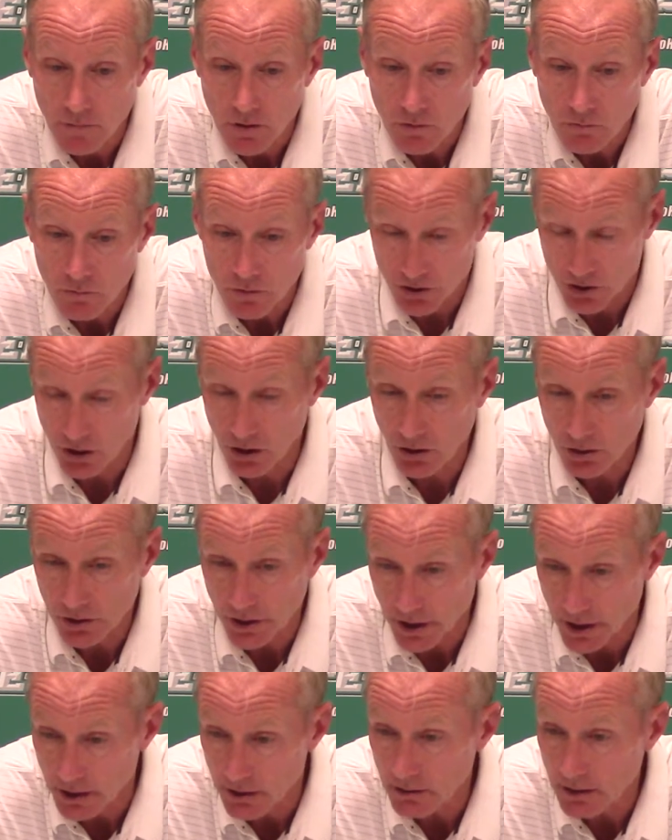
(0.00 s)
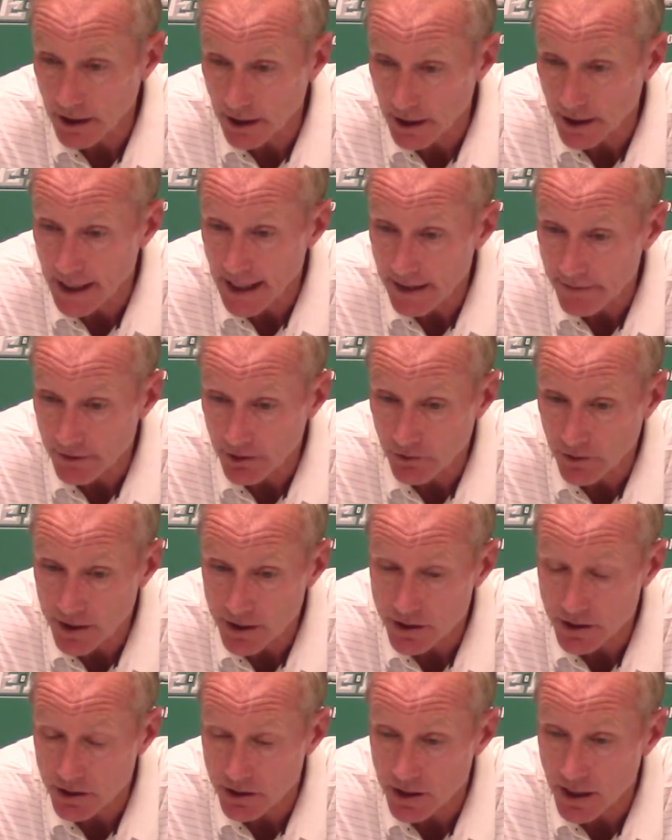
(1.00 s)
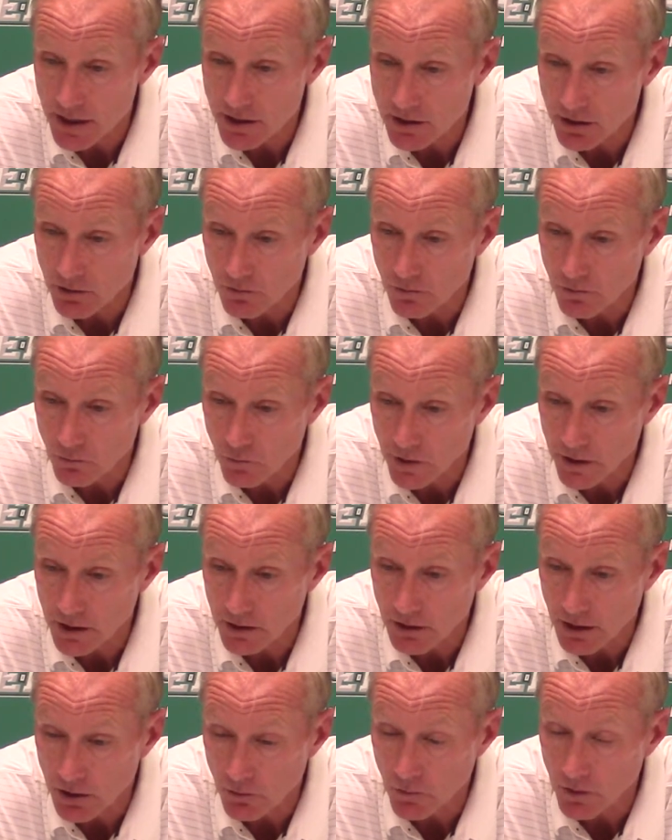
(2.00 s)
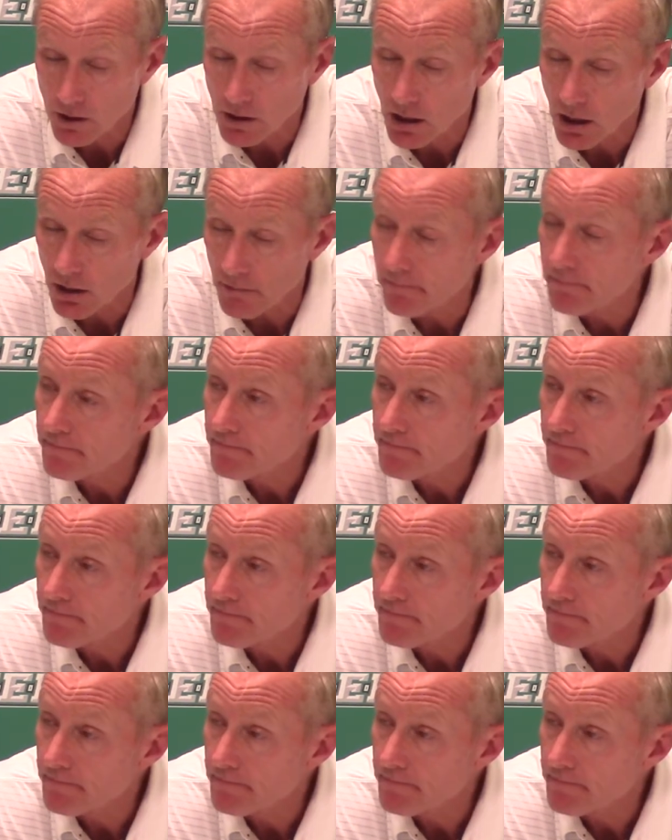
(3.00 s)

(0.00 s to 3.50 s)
result in having great success in the win column.